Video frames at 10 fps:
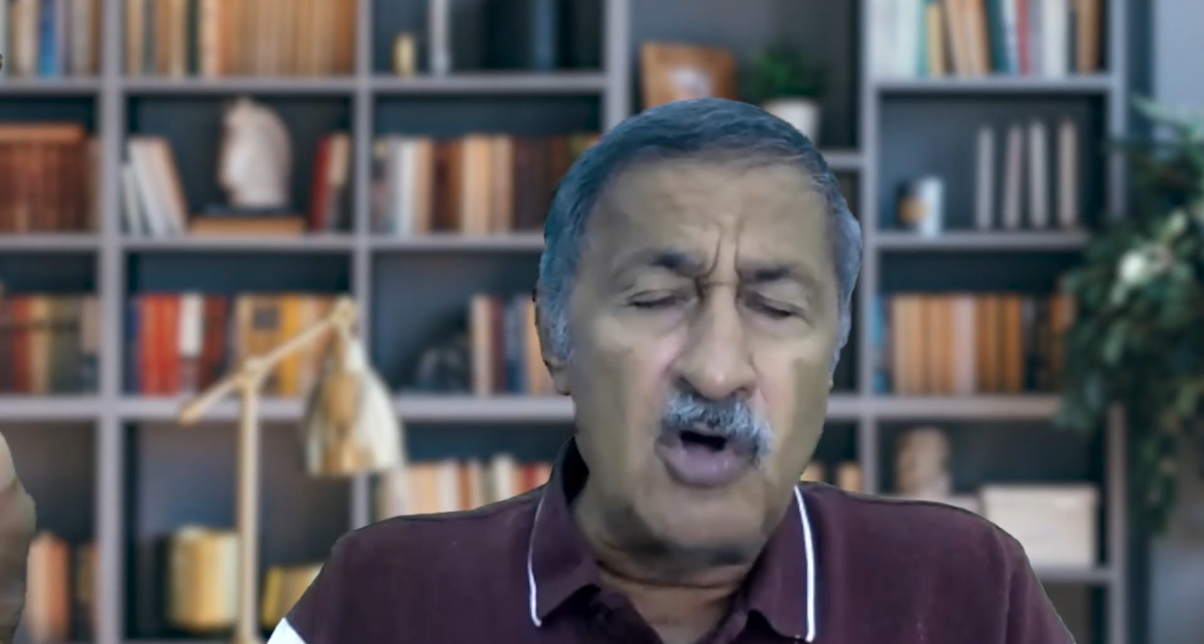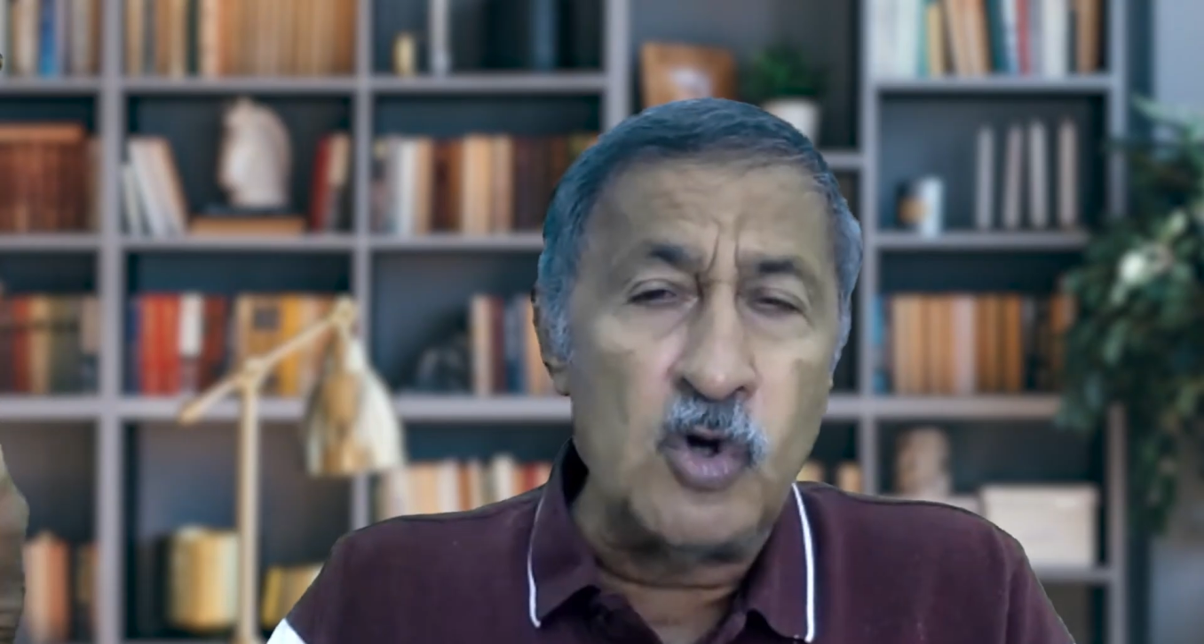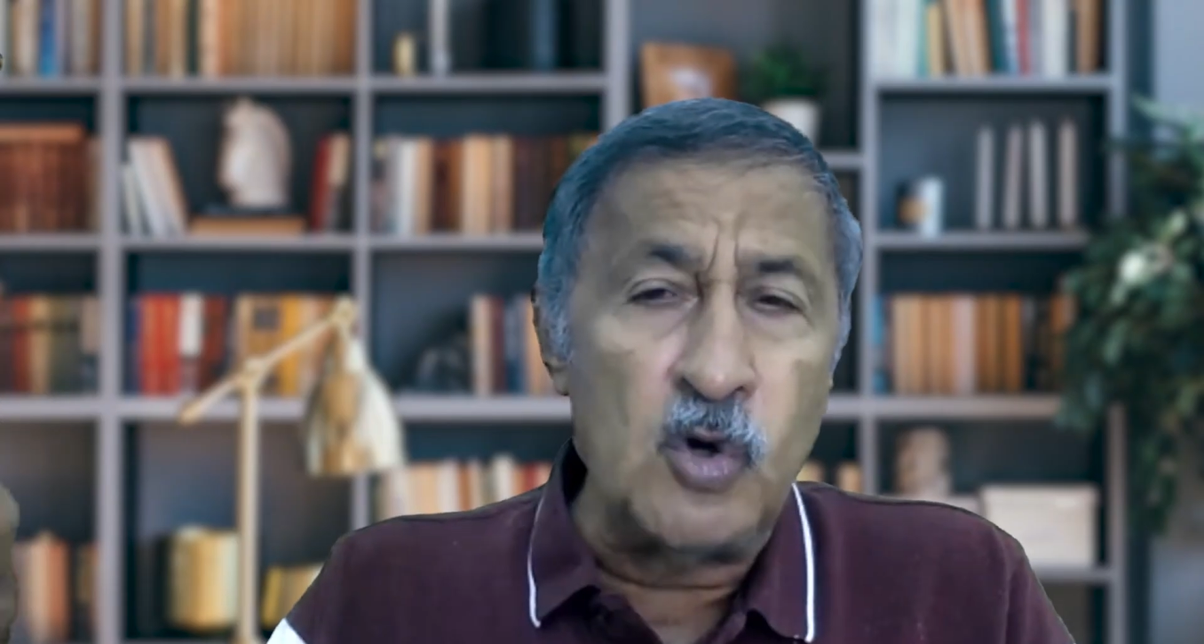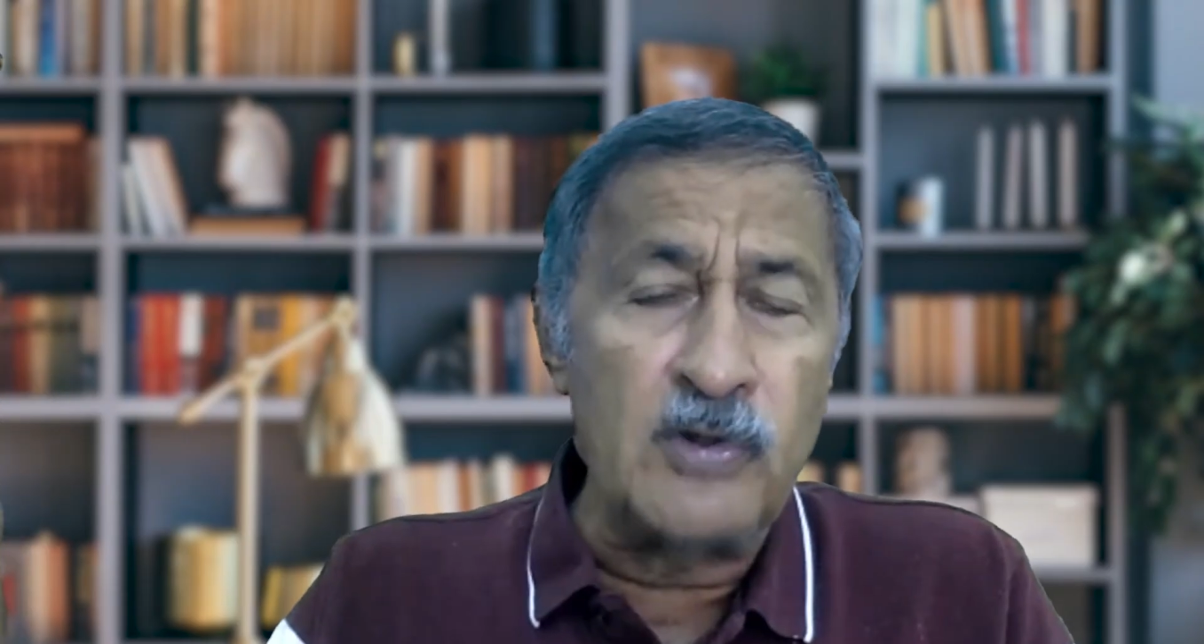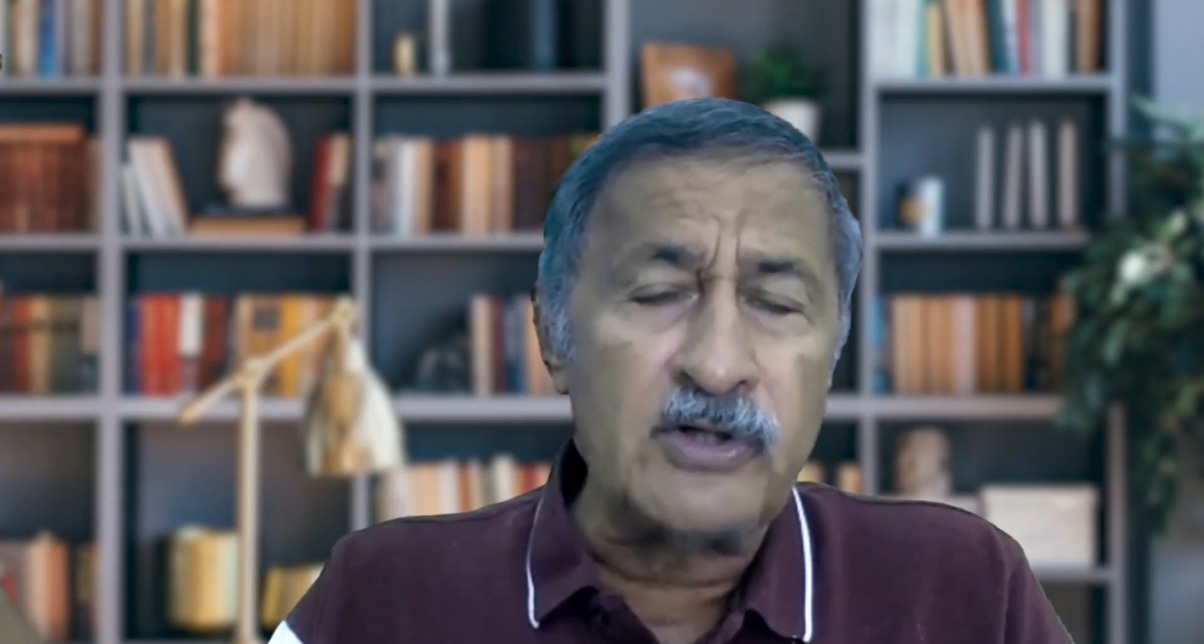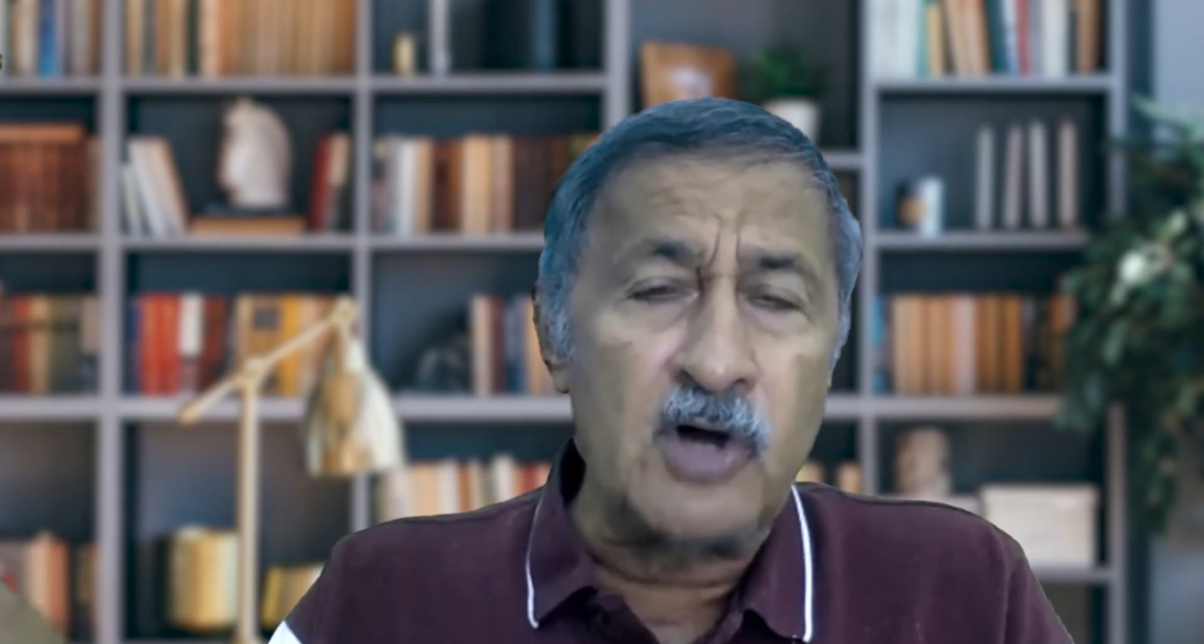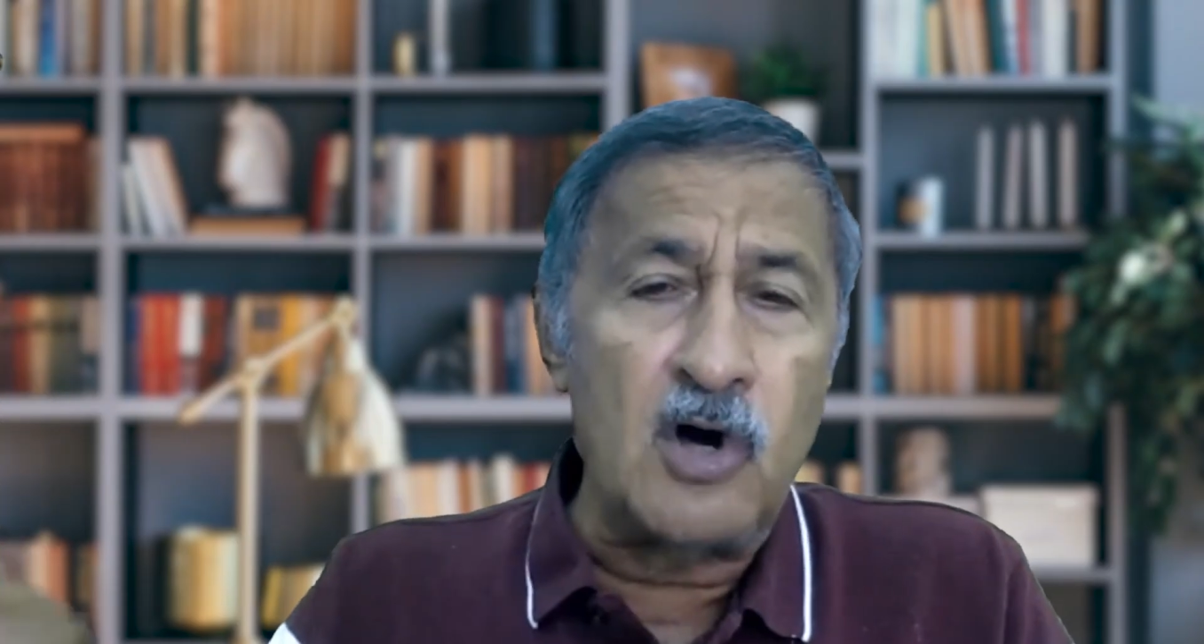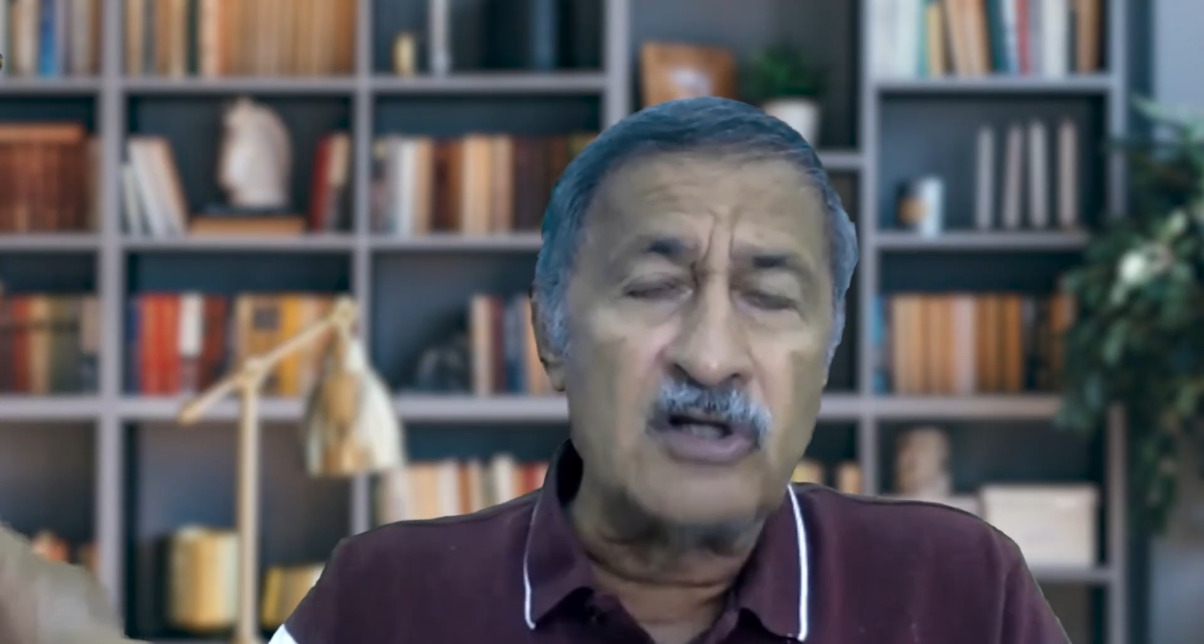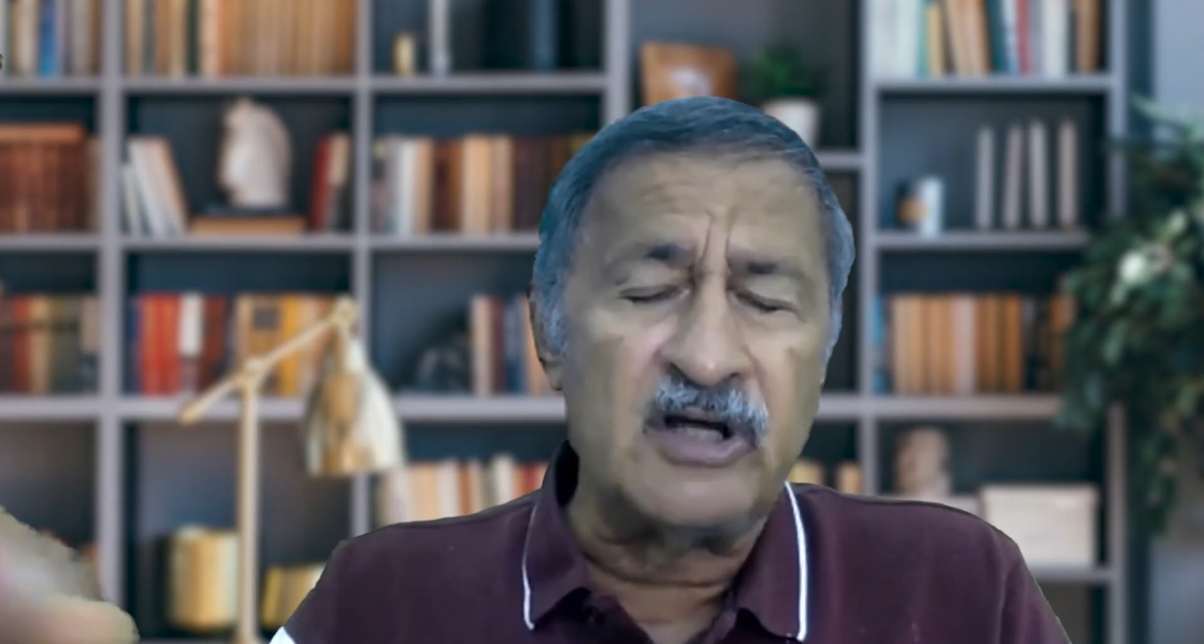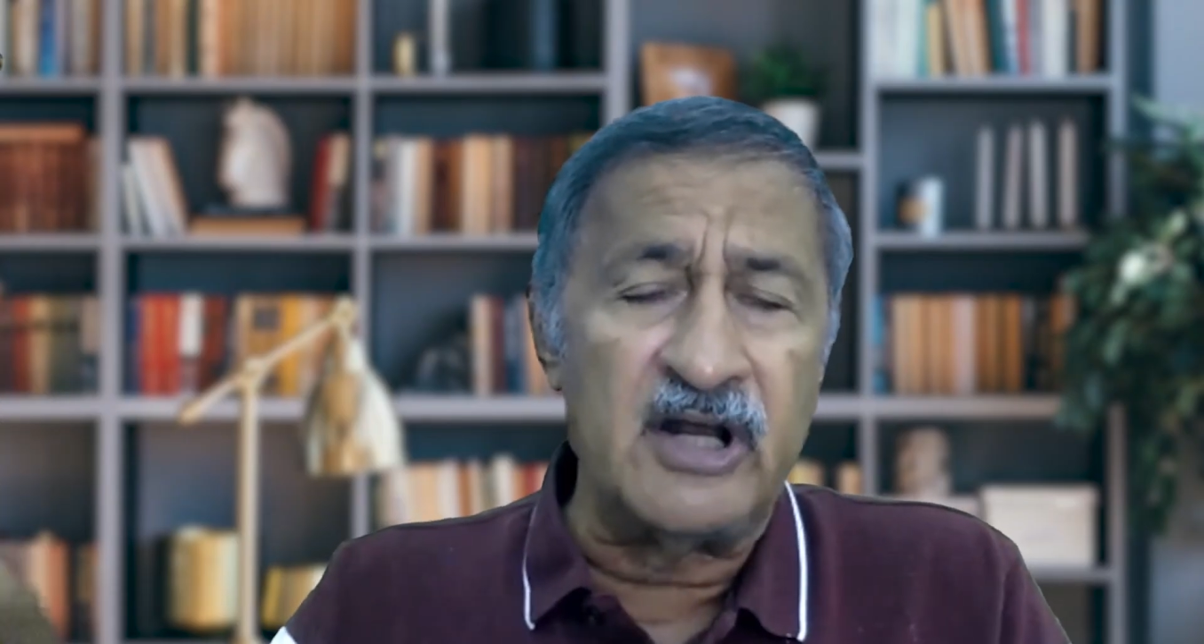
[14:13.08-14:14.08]
over
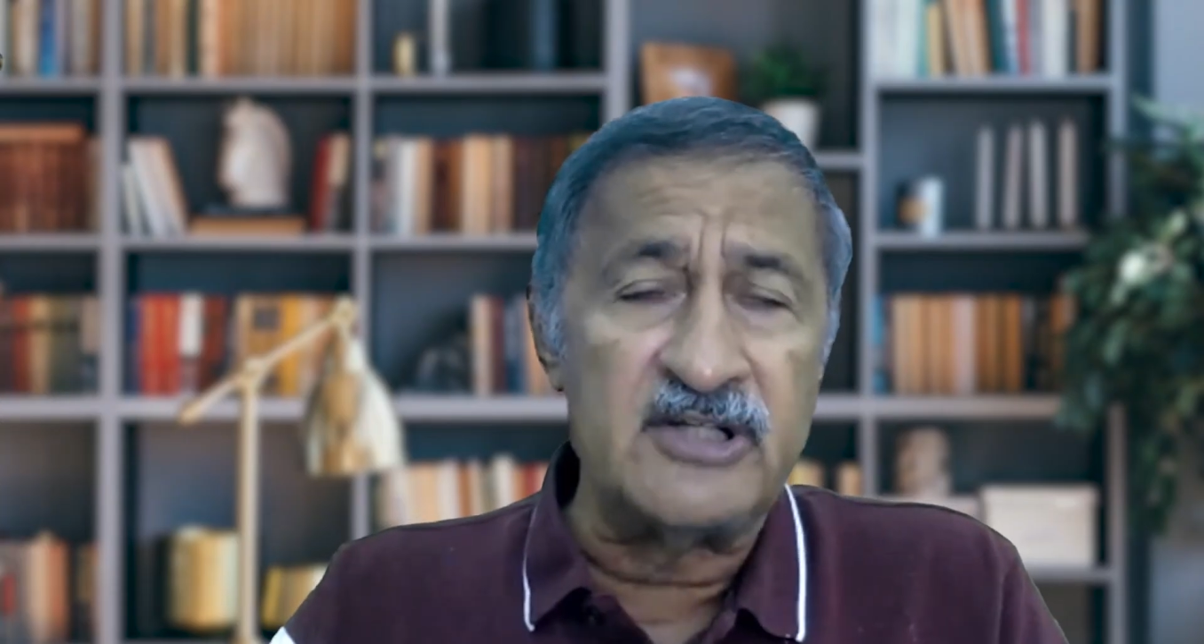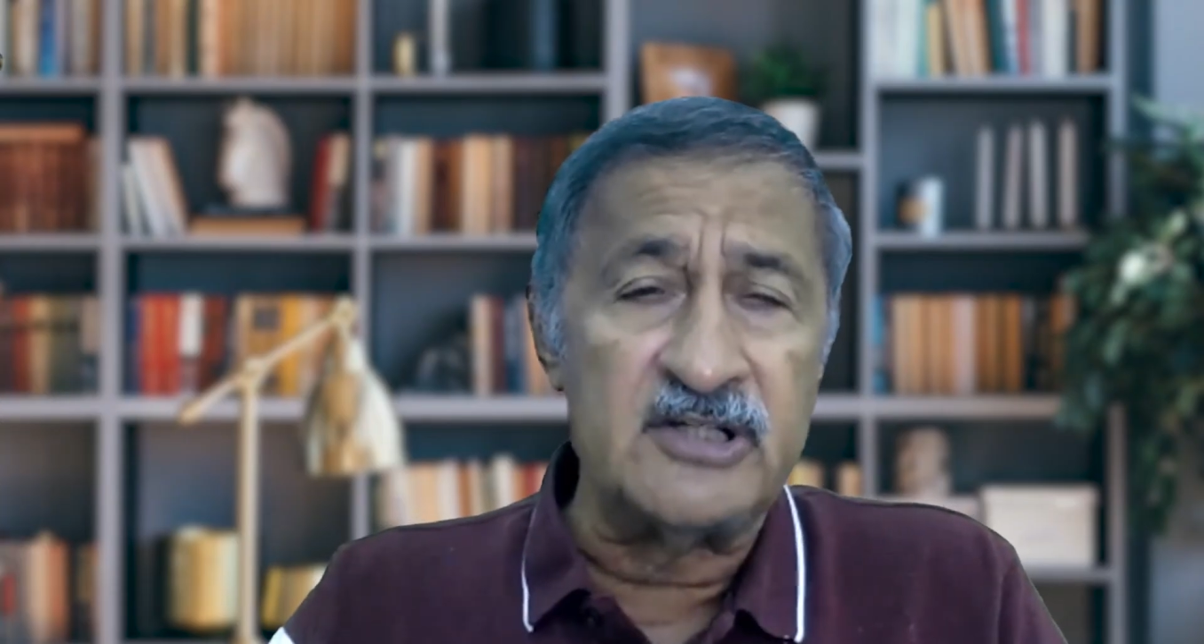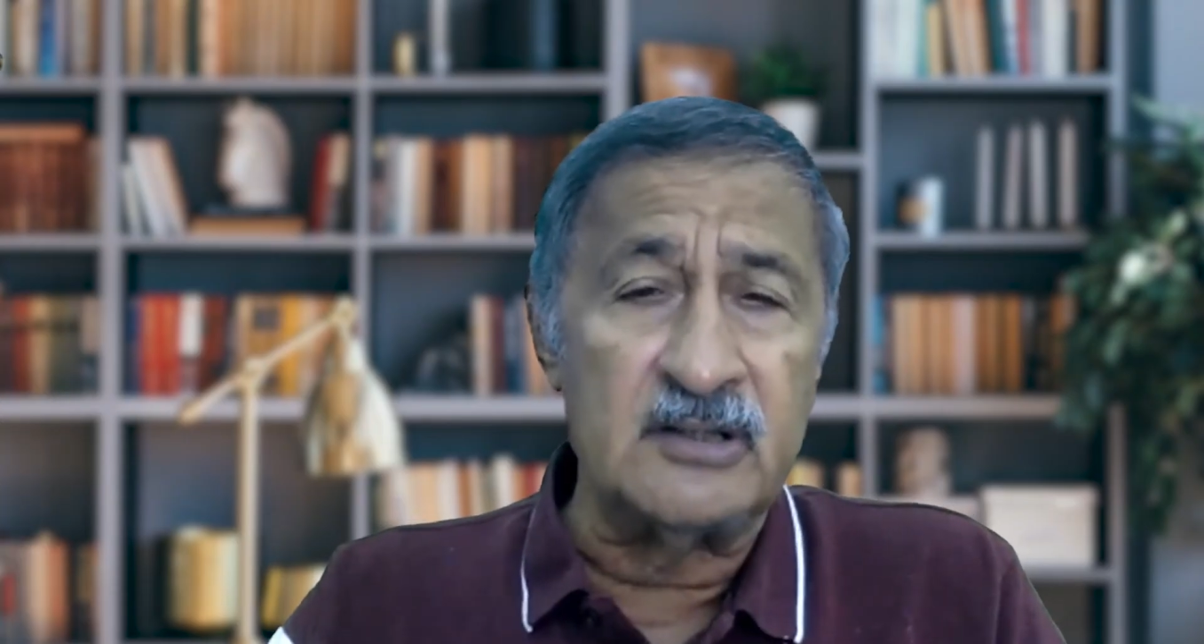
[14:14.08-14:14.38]
all creation.